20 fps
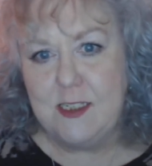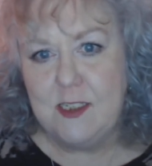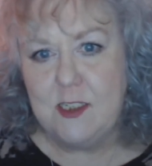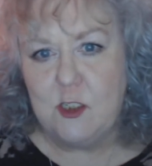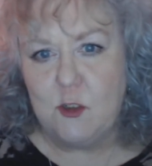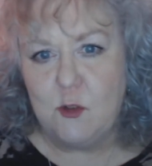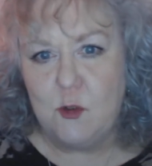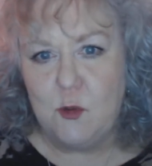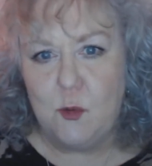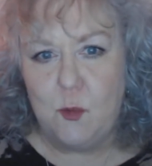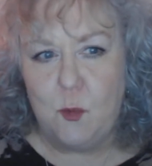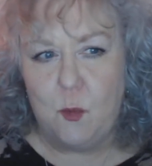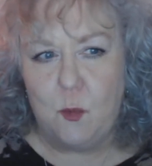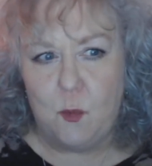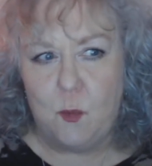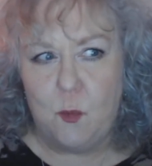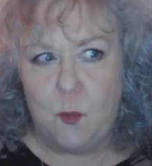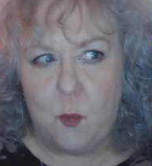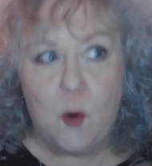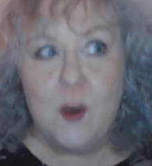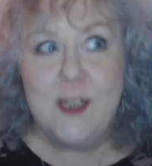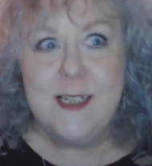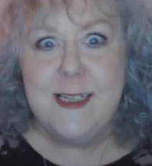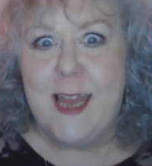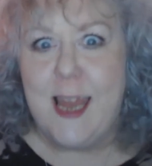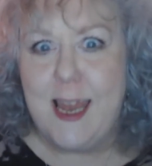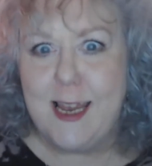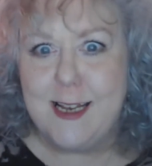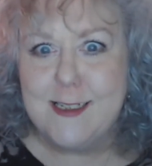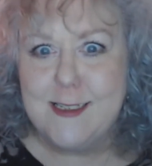So what
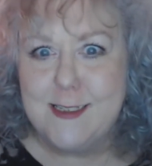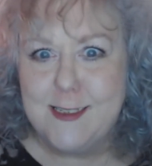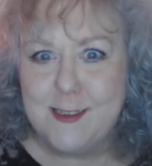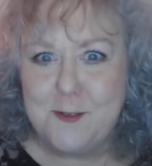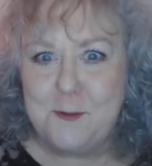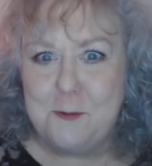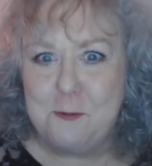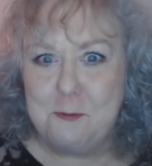next?